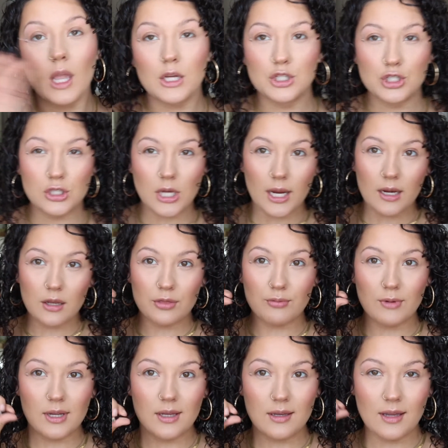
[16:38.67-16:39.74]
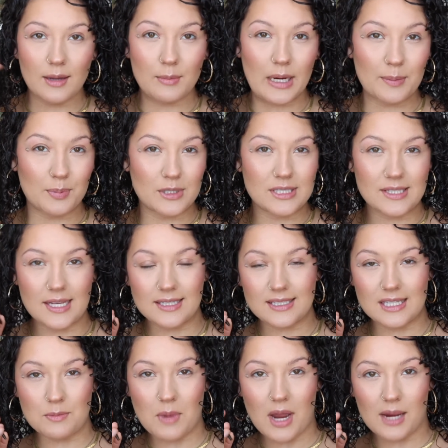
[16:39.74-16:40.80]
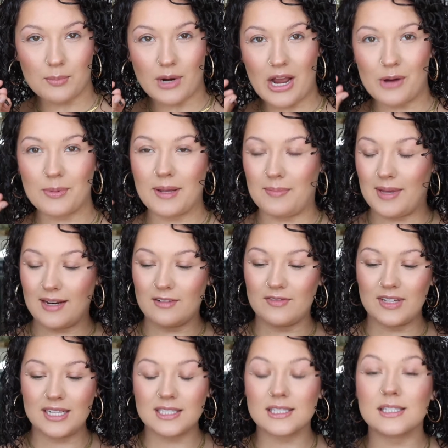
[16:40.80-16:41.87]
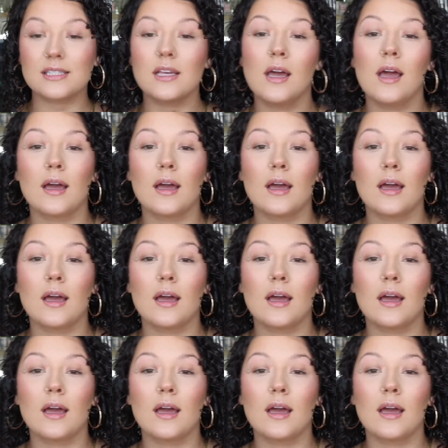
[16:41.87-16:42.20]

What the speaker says: shade 3 in my Precisely My Brow by Benefits.